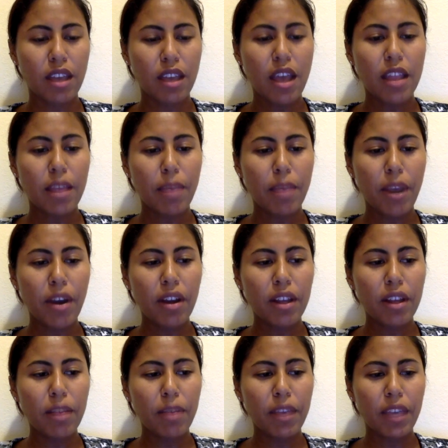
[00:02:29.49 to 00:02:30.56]
The
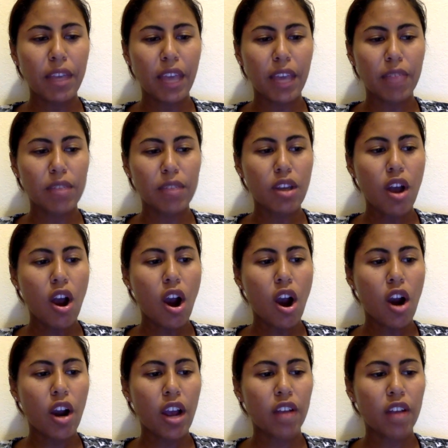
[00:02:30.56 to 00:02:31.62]
Paralympic Games are held